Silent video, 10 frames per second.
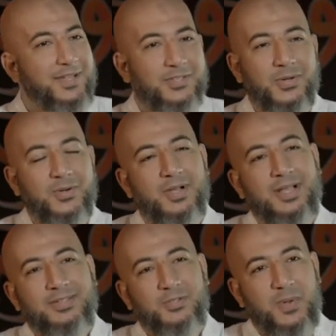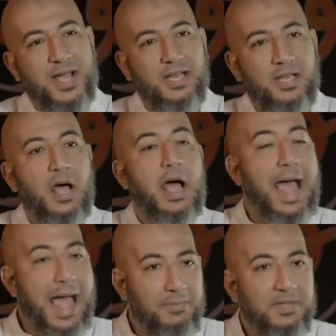So, subhanAllah,
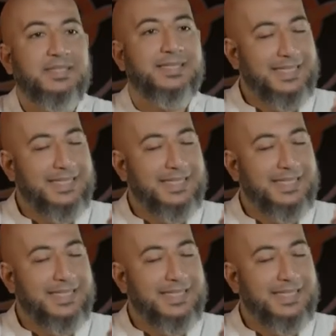habits